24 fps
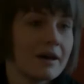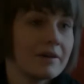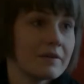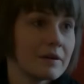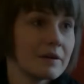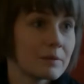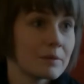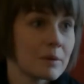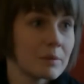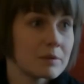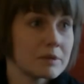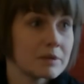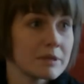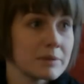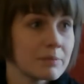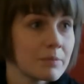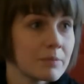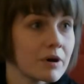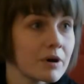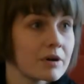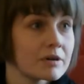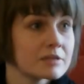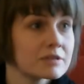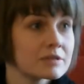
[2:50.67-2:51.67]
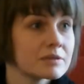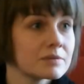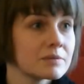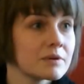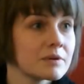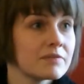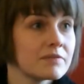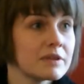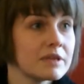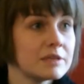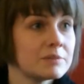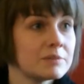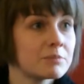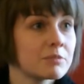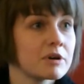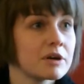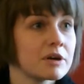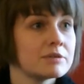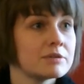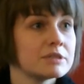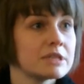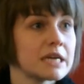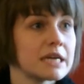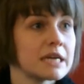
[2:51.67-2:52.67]
I think what was important with this
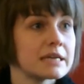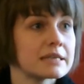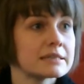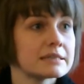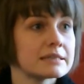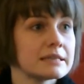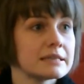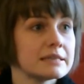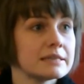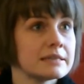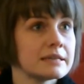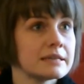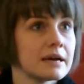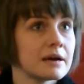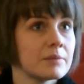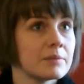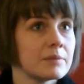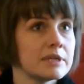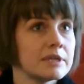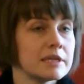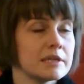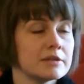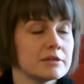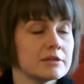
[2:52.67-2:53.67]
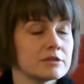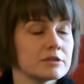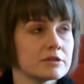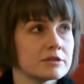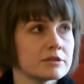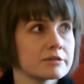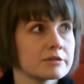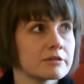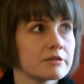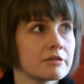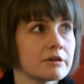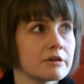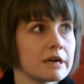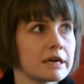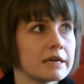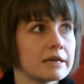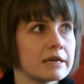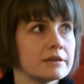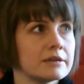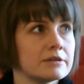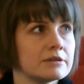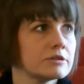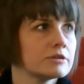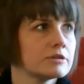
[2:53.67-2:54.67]
project is that we didn't just
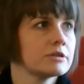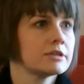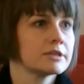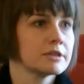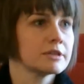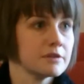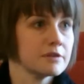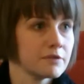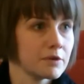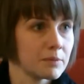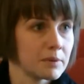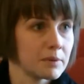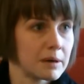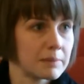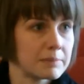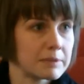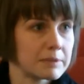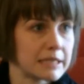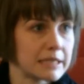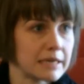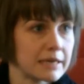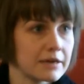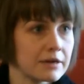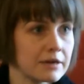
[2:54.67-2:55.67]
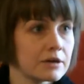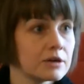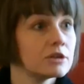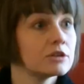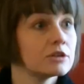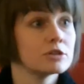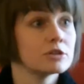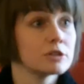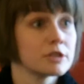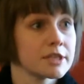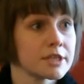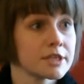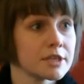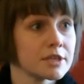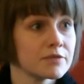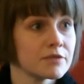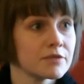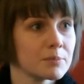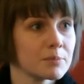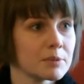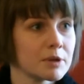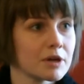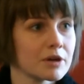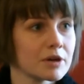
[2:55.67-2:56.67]
create just another website or just
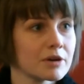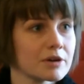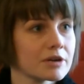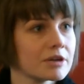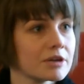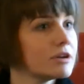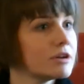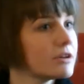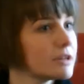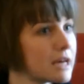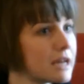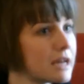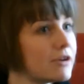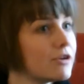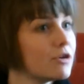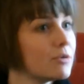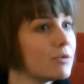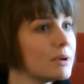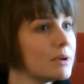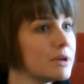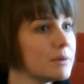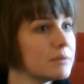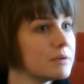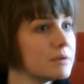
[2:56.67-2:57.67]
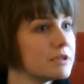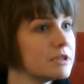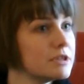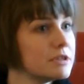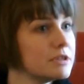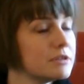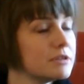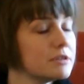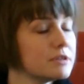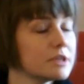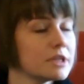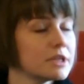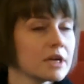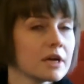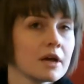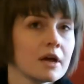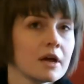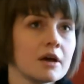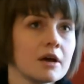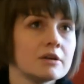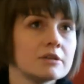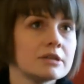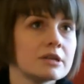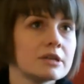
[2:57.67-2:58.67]
another blog, that nobody would use.
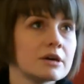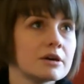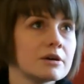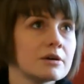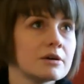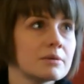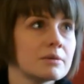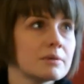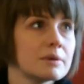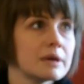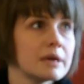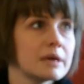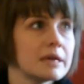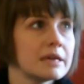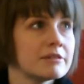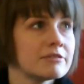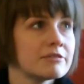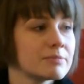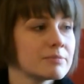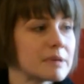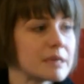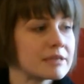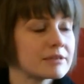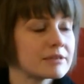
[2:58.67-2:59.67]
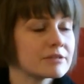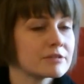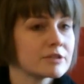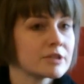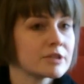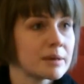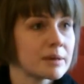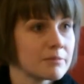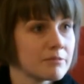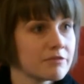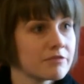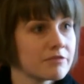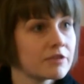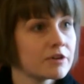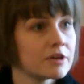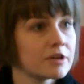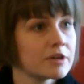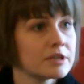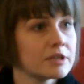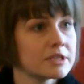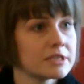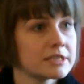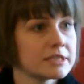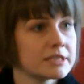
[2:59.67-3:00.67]
So instrumental to them
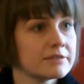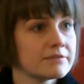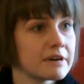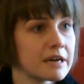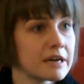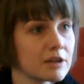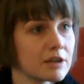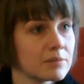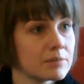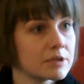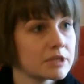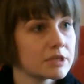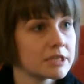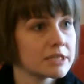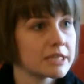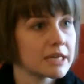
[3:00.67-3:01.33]
first development